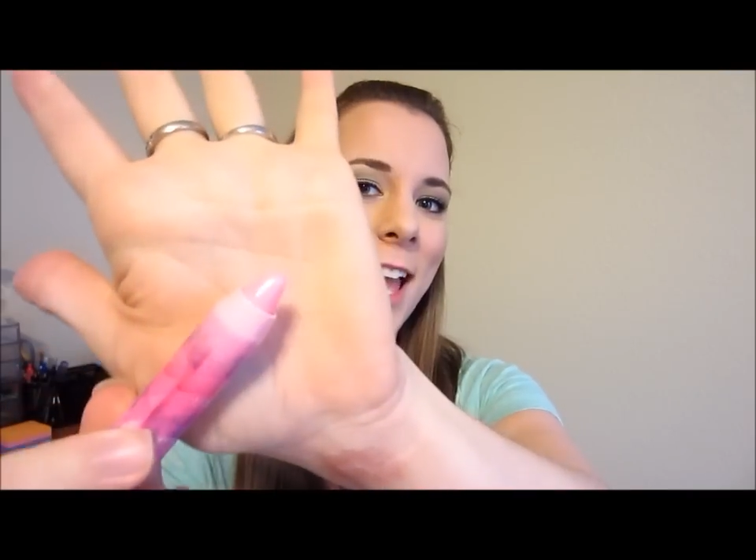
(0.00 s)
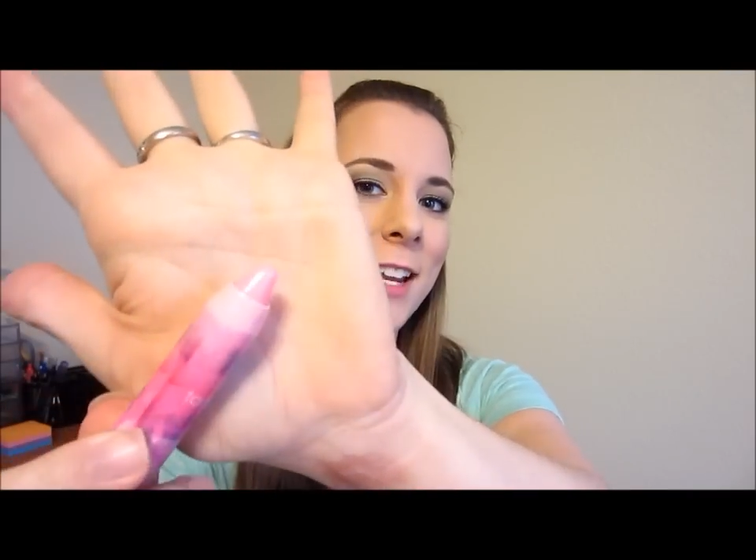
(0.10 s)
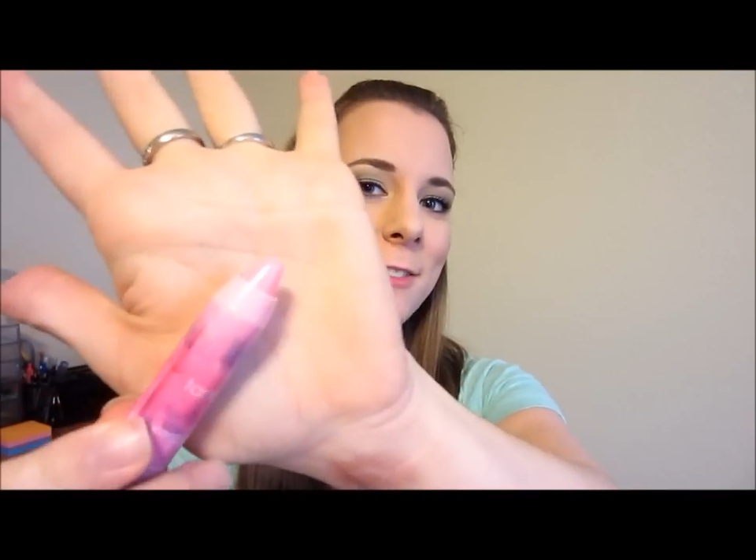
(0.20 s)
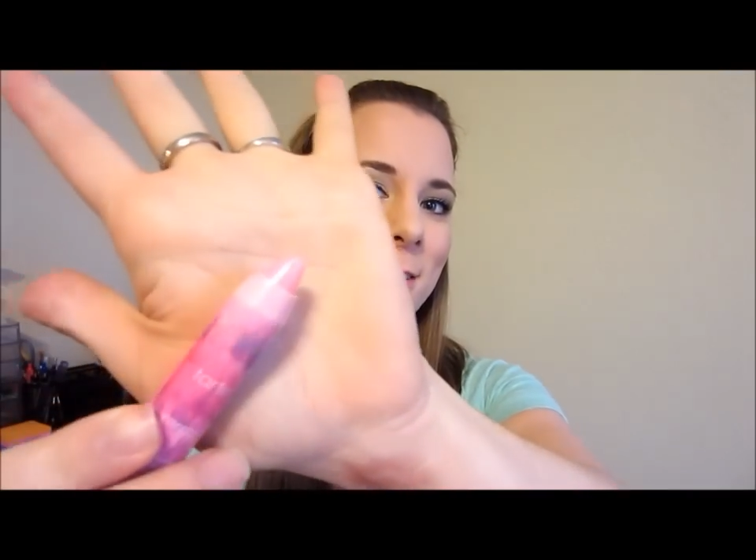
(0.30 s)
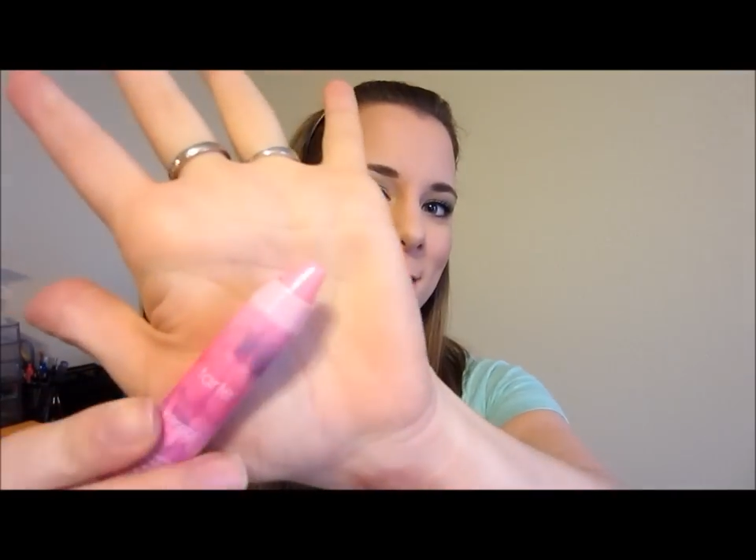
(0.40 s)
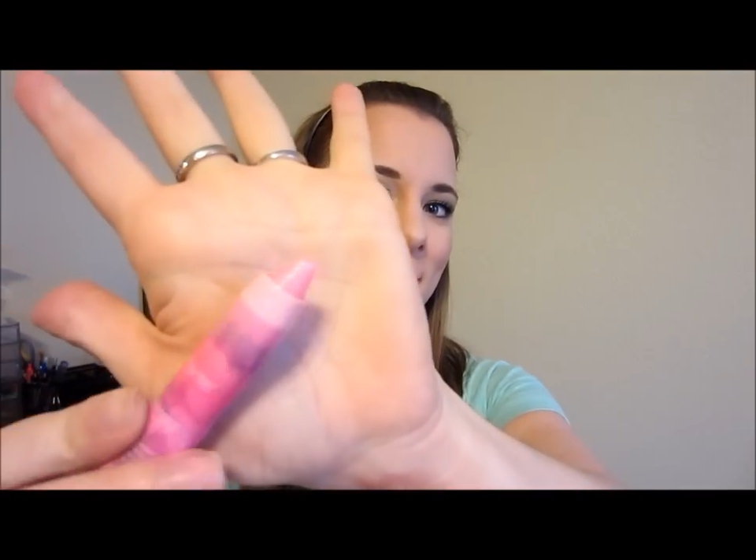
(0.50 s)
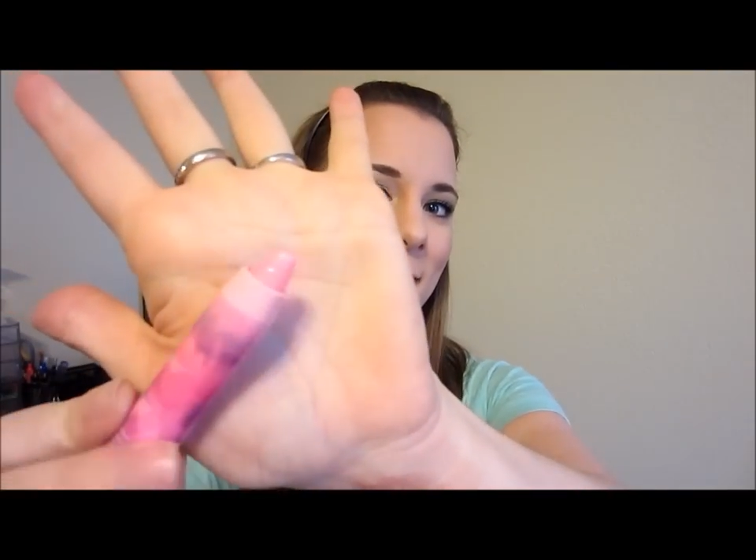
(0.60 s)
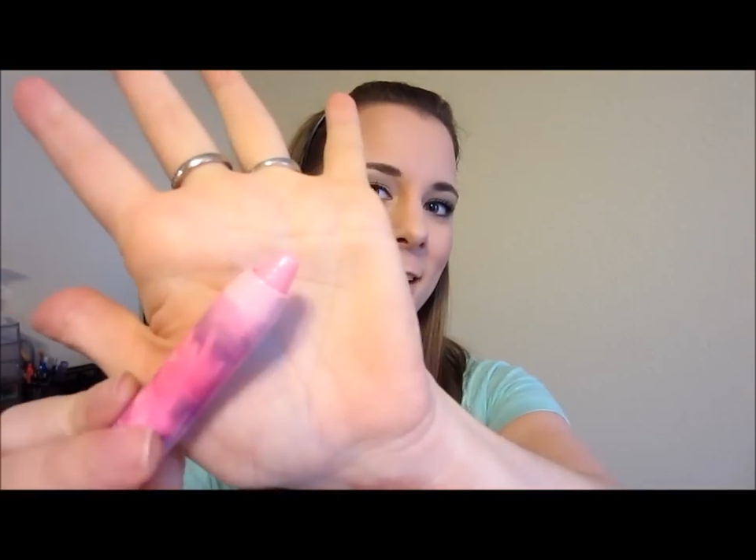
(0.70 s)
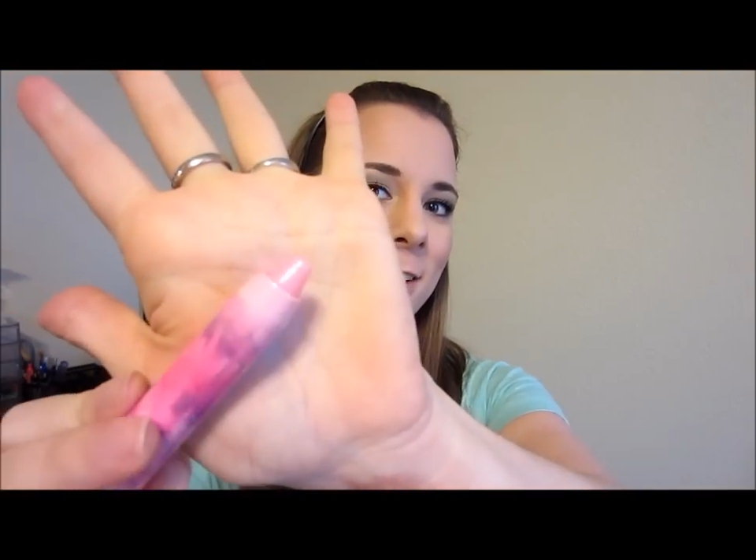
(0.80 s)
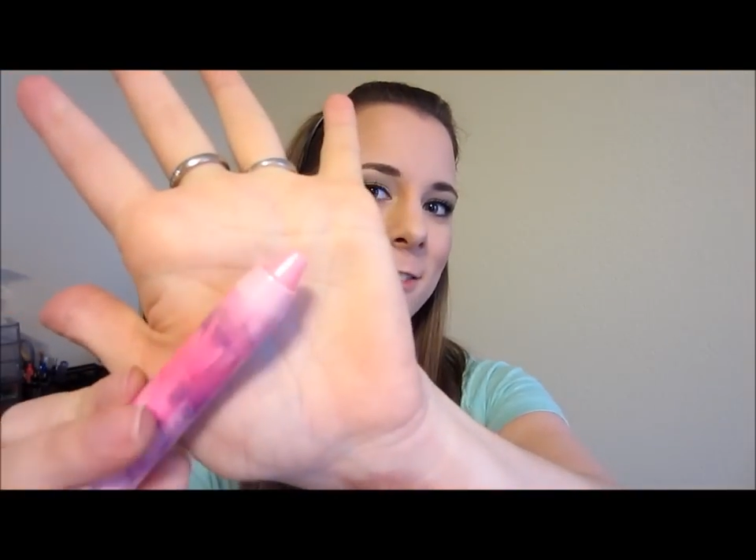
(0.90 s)
kind of
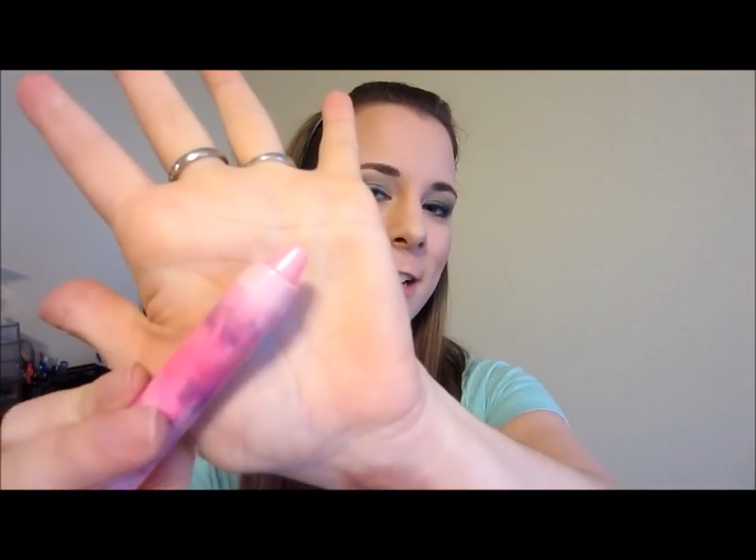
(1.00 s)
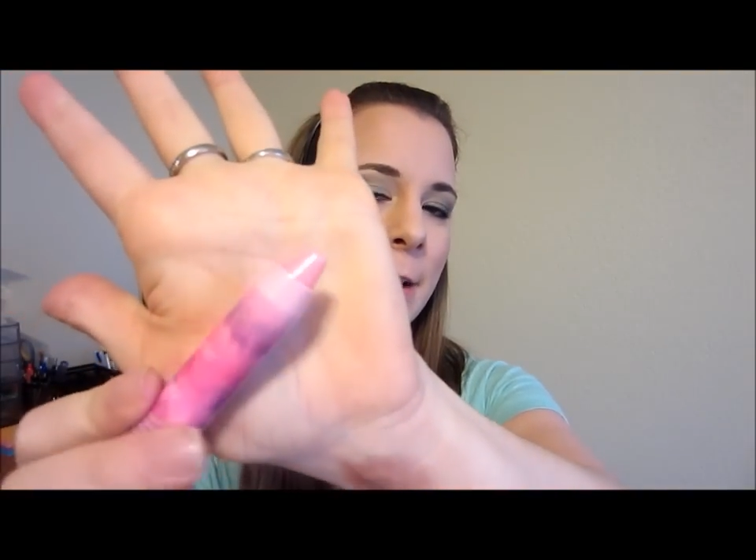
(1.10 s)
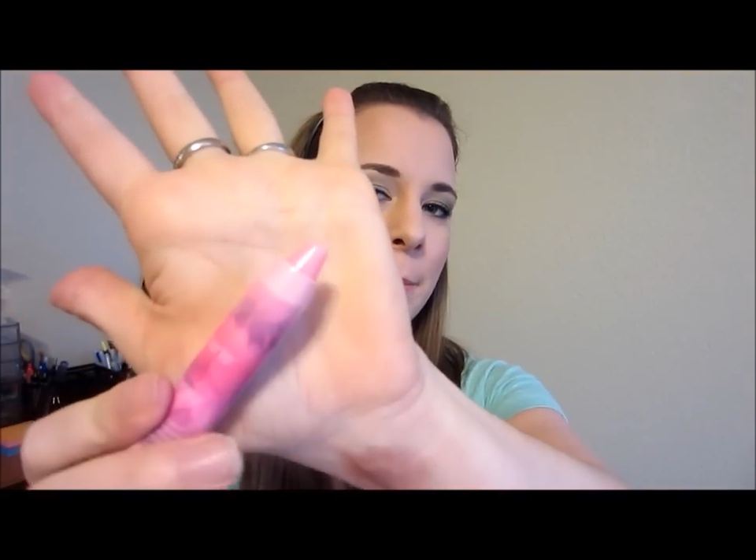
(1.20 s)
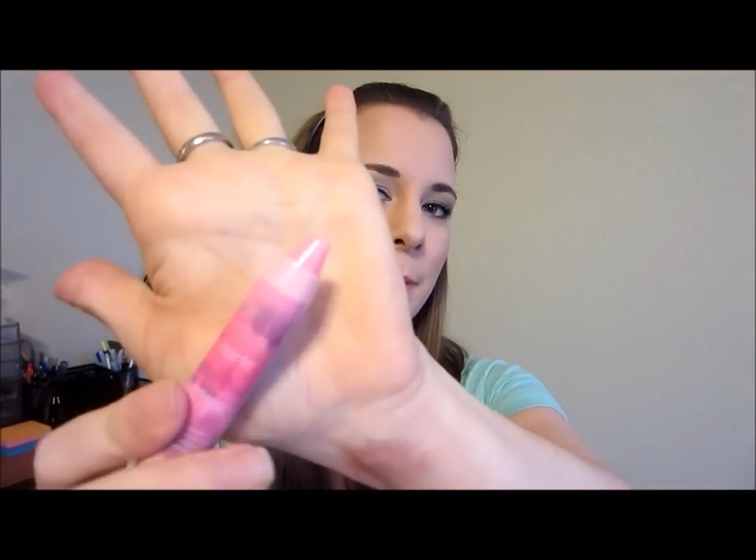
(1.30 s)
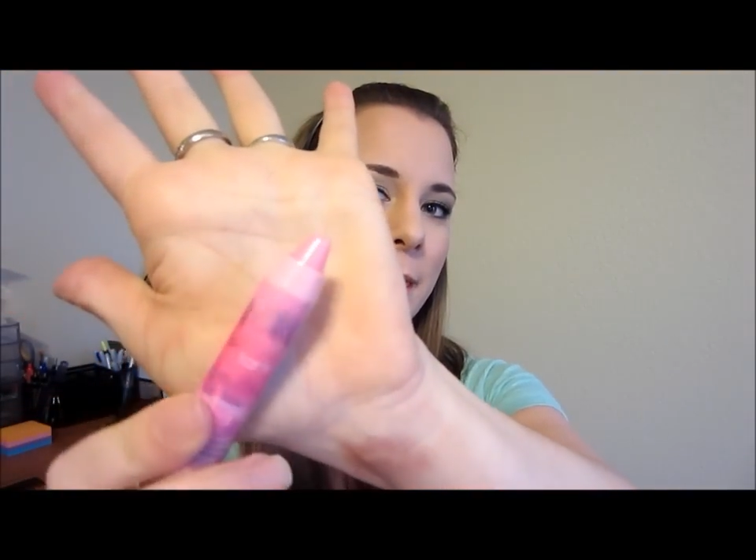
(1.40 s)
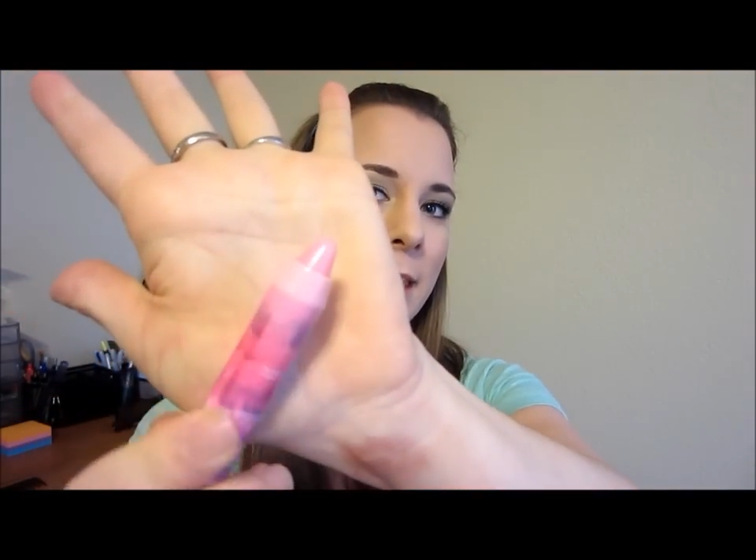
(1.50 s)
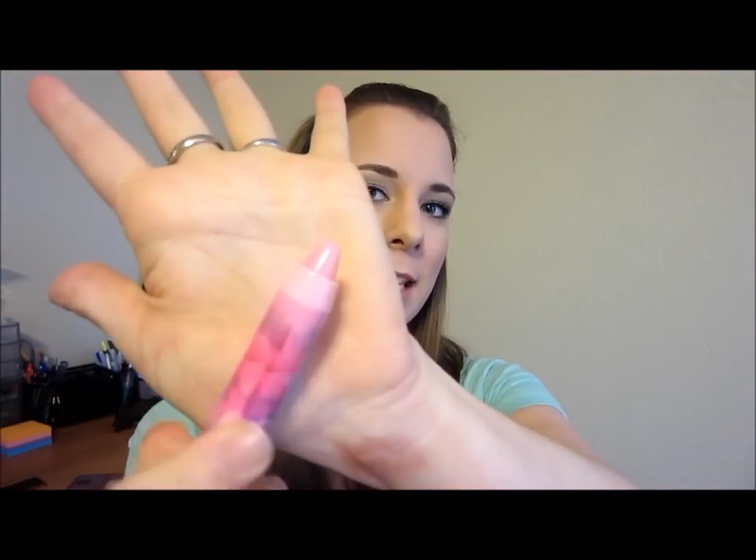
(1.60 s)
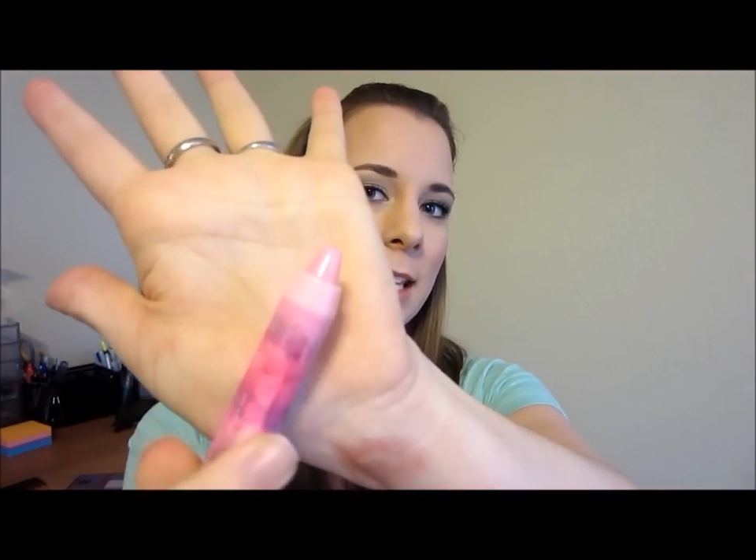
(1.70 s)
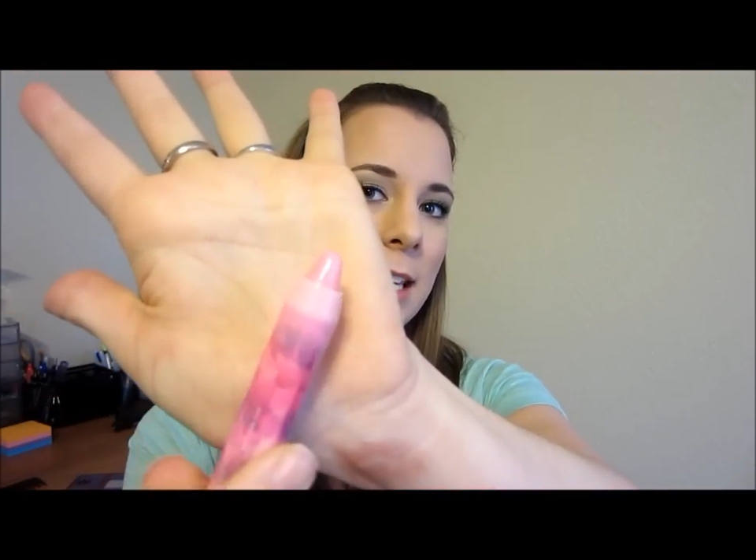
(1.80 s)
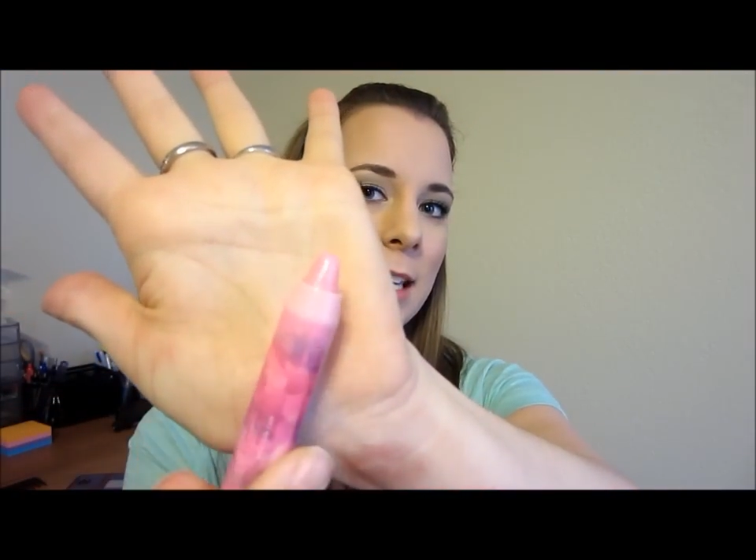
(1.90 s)
clear from
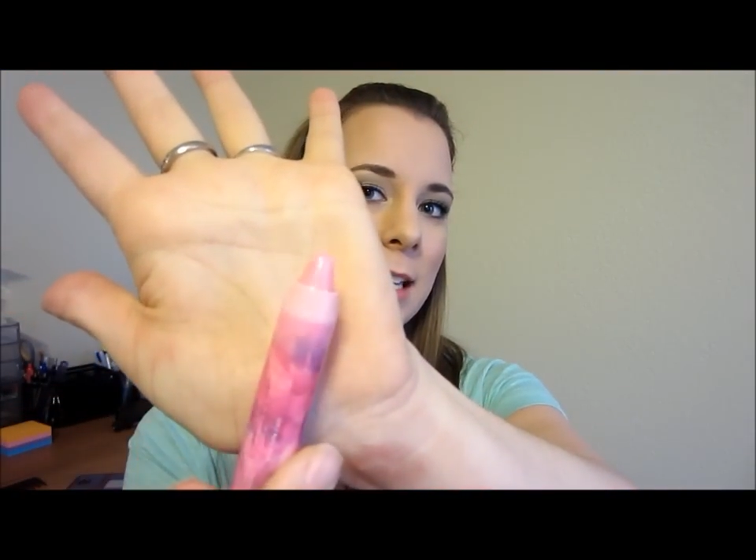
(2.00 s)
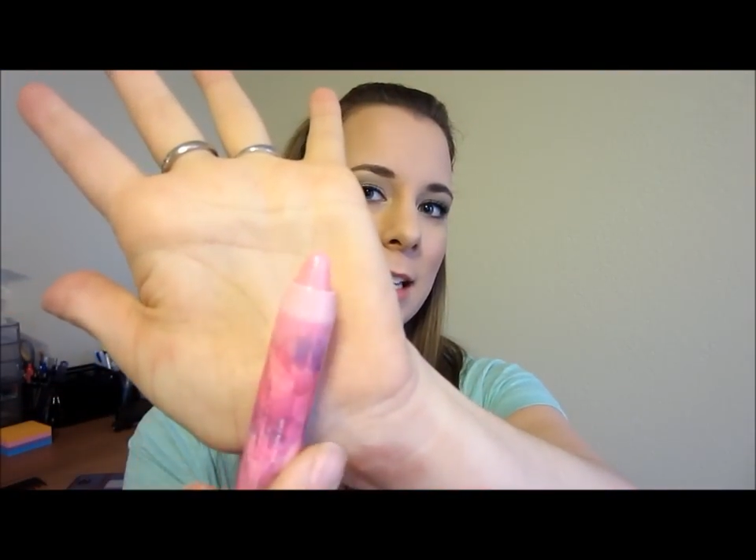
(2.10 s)
the